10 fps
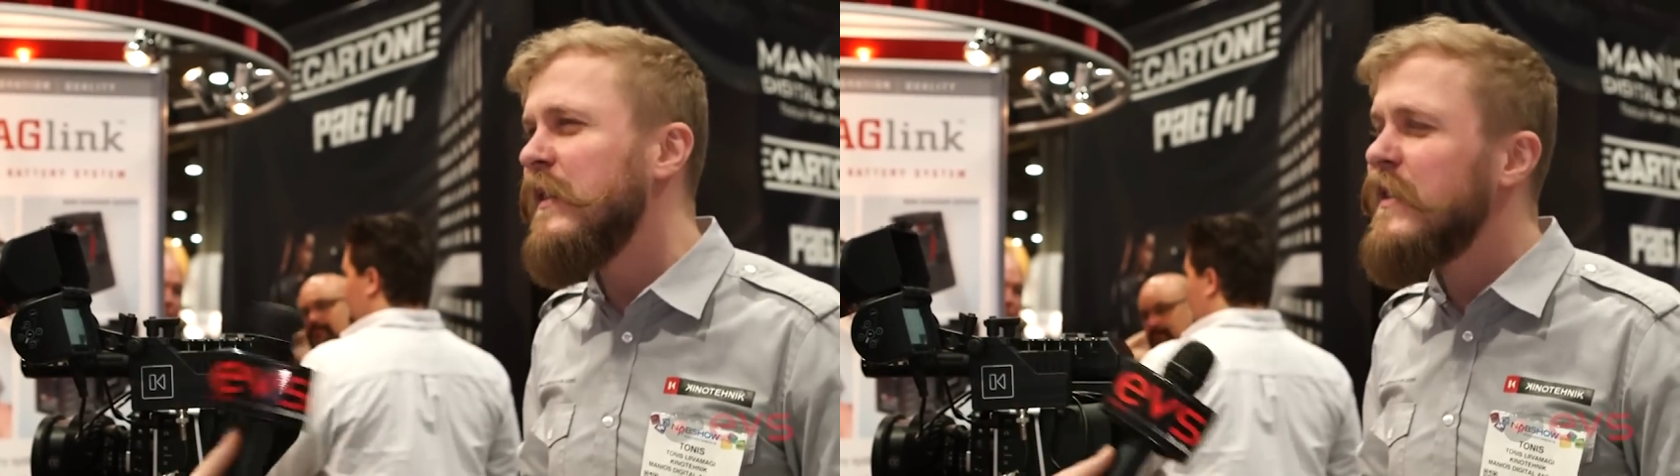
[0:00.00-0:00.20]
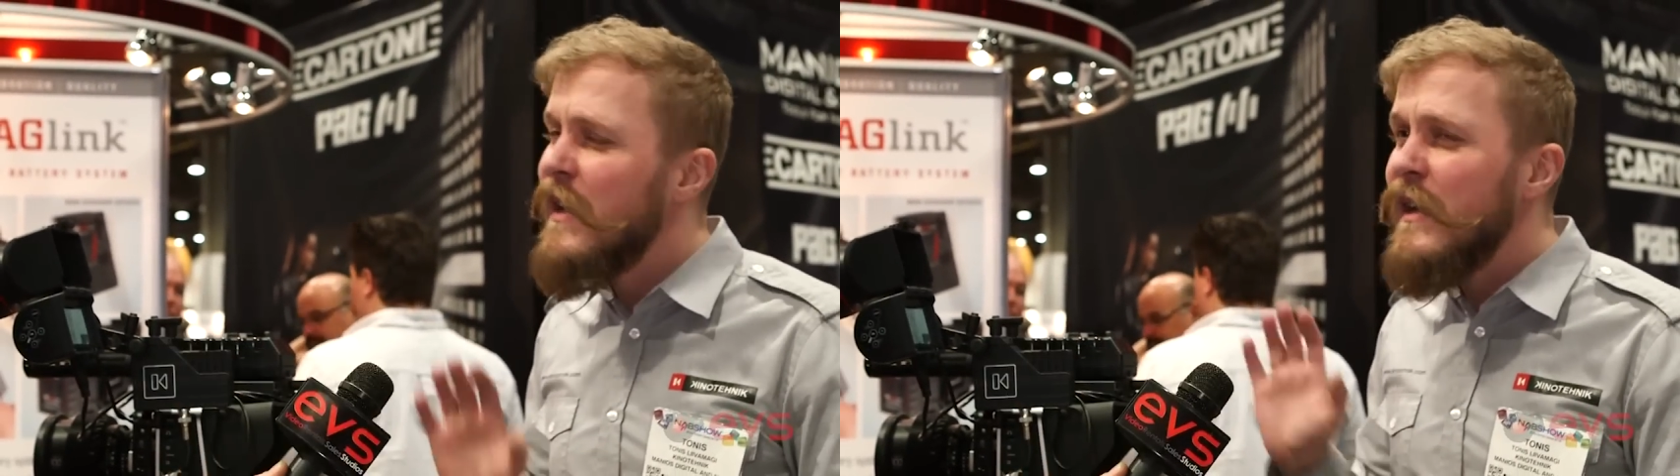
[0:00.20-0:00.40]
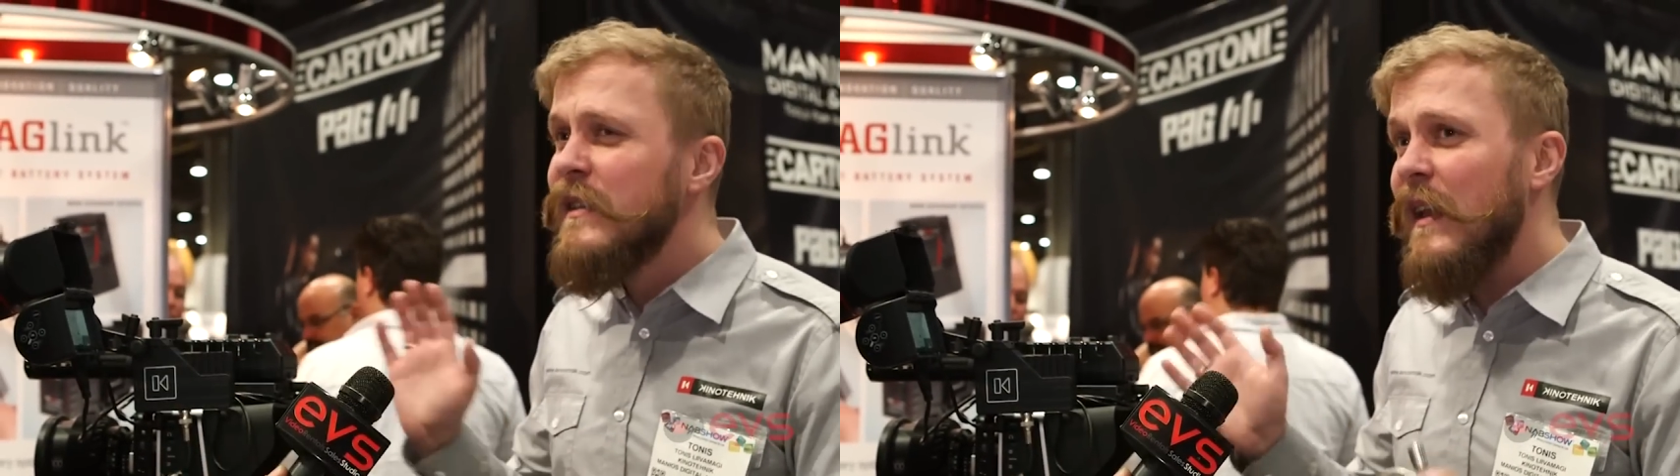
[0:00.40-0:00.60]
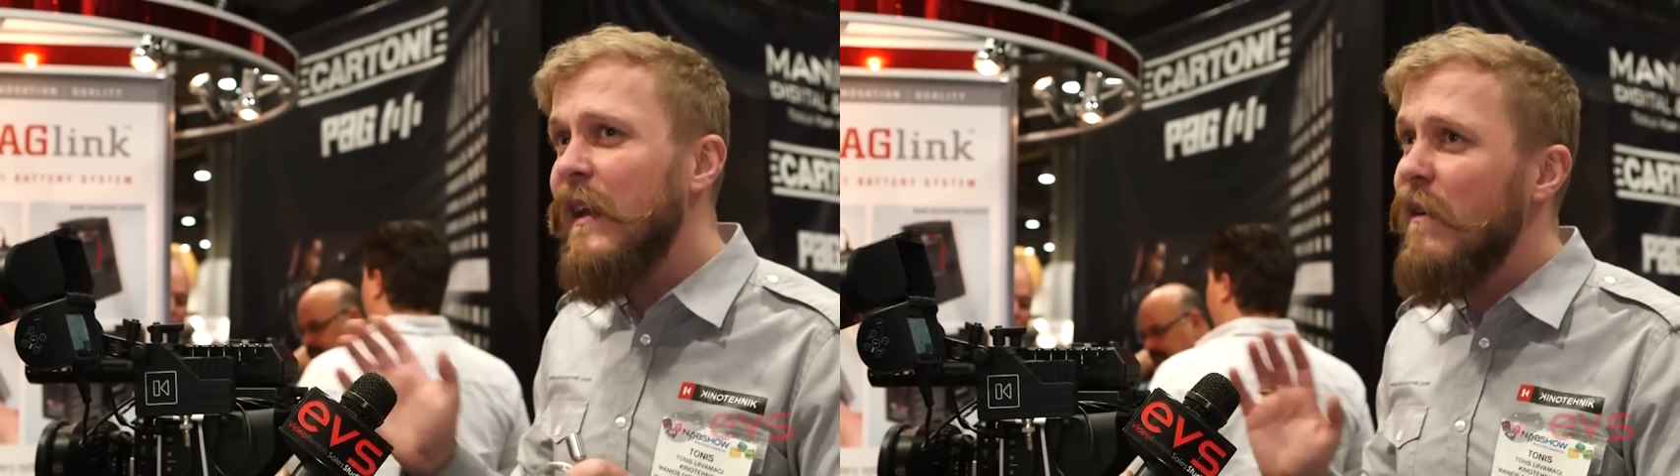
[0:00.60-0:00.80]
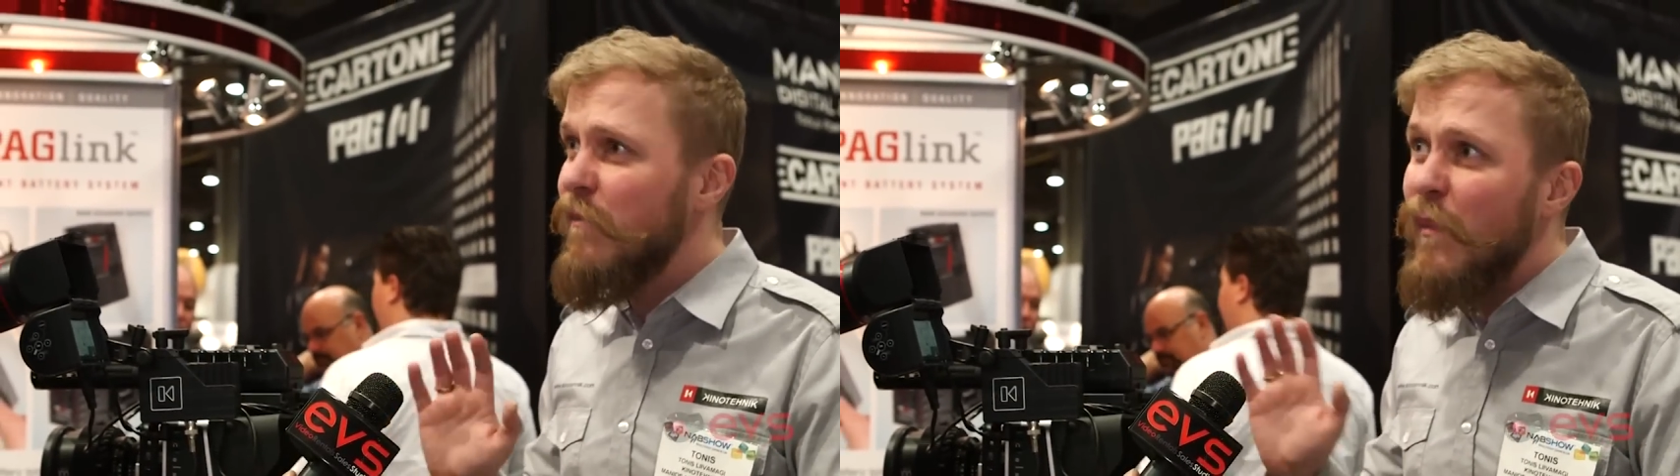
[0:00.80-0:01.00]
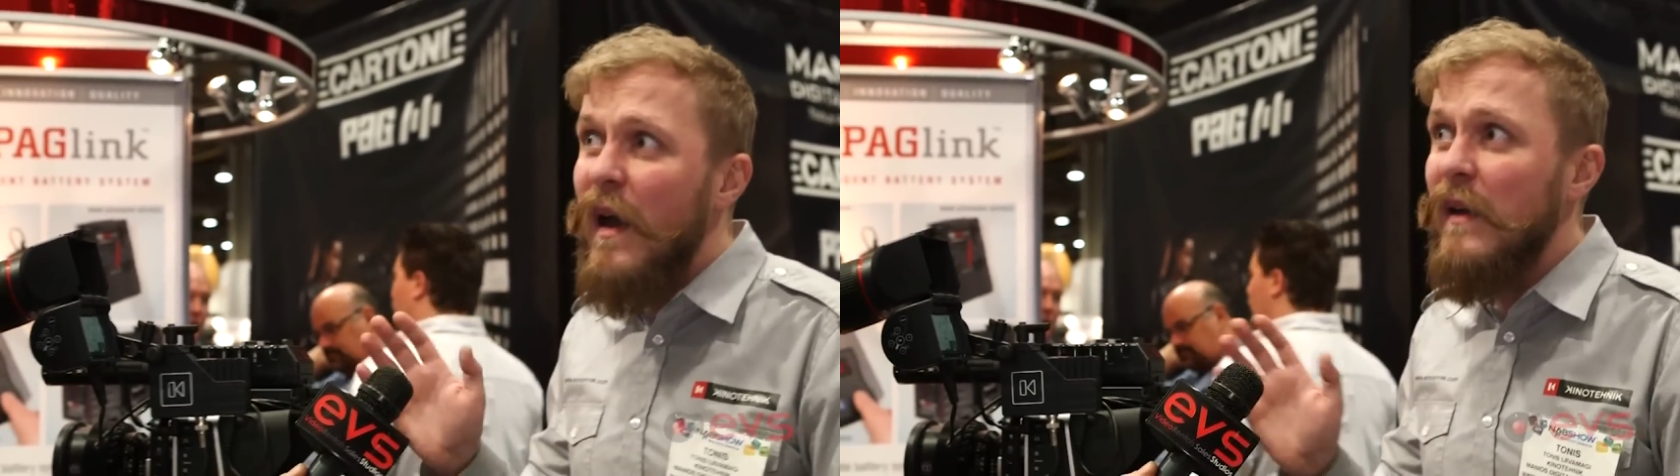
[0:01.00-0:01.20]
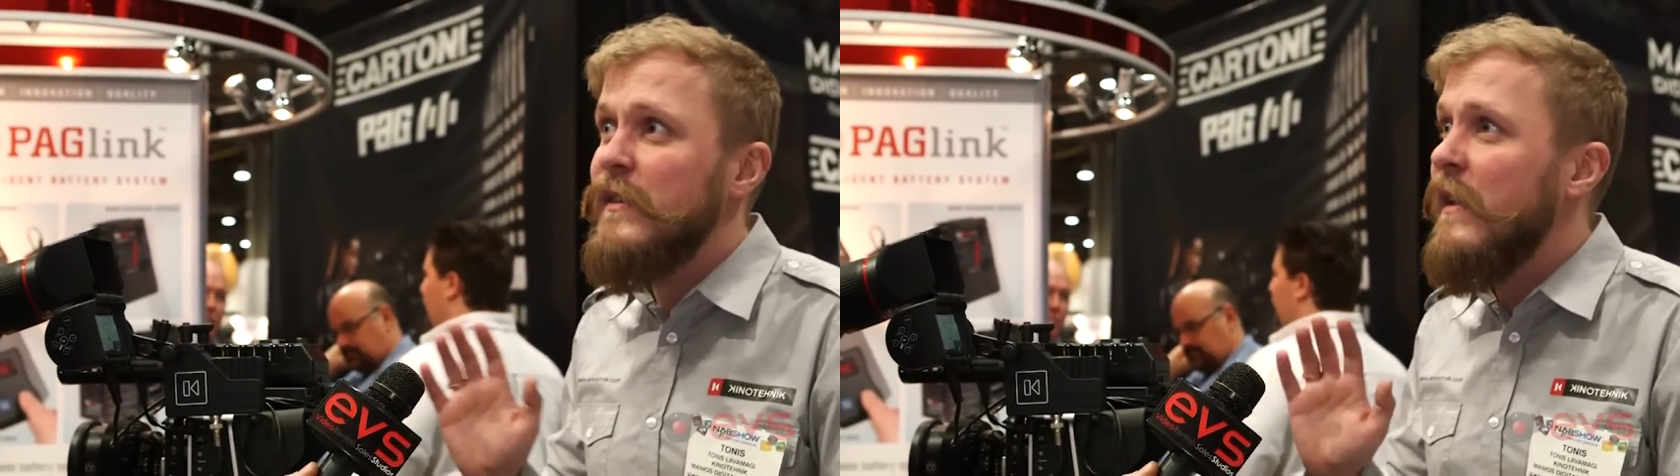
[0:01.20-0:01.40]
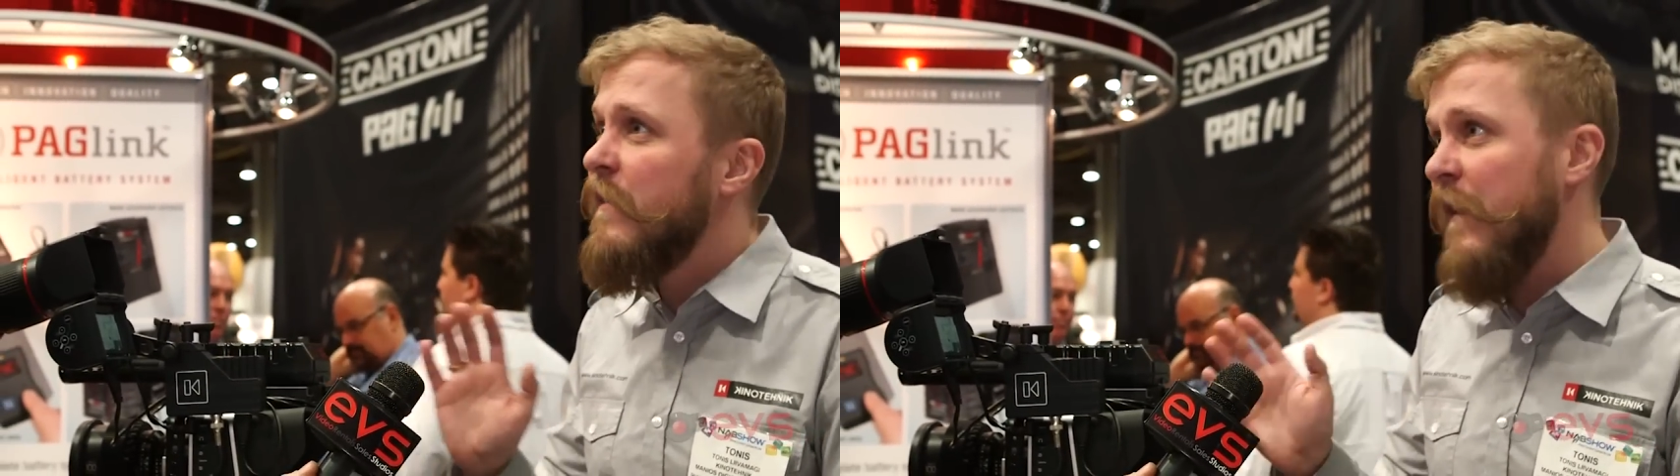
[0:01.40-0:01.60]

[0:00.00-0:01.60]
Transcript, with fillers: It's it's like one hundred